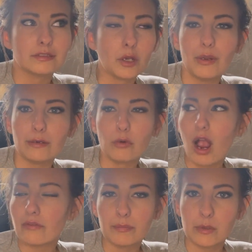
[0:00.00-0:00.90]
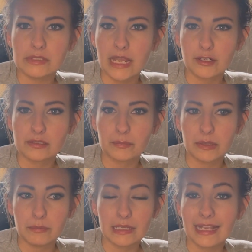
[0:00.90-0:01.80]
go get a rock from outside or something
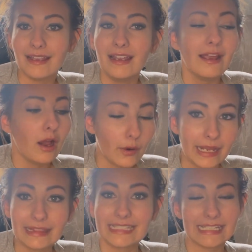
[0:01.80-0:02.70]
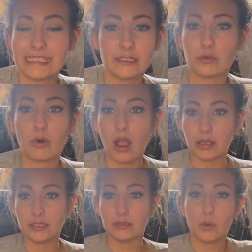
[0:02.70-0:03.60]
and be like, okay, this isn't a rock.
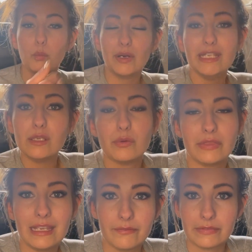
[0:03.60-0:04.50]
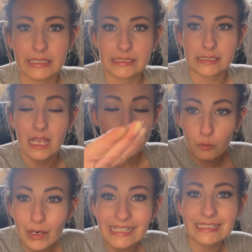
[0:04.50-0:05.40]
What do you think of this?
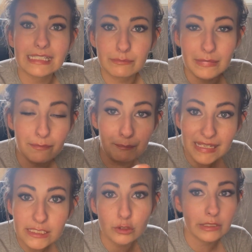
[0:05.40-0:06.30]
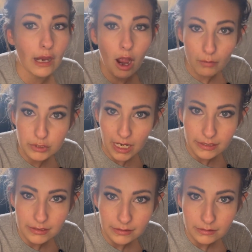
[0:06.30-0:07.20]
What is this mystery object?
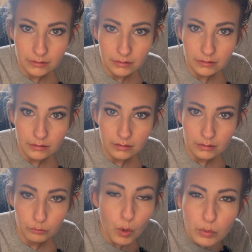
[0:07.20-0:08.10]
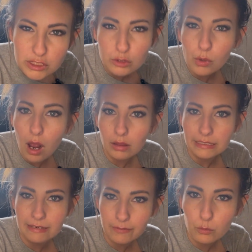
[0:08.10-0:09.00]
What would you call it
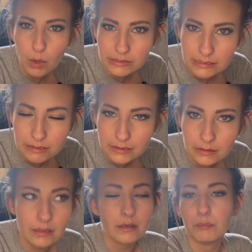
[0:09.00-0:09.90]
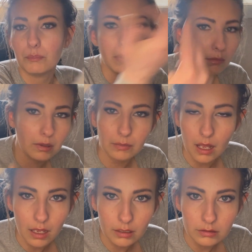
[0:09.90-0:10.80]
if it wasn't blah blah
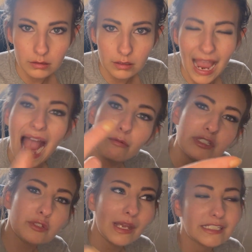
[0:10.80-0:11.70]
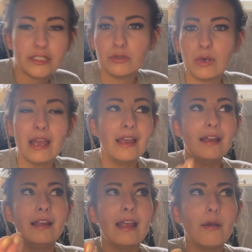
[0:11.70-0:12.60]
blah? How would you get to,
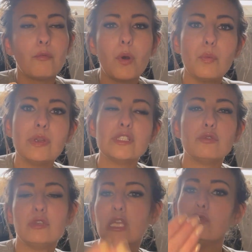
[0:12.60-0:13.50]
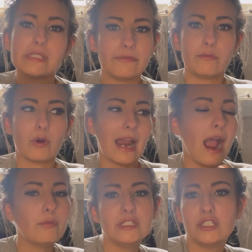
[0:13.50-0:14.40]
what would you use it for?
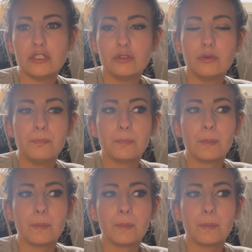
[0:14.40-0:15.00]
How would you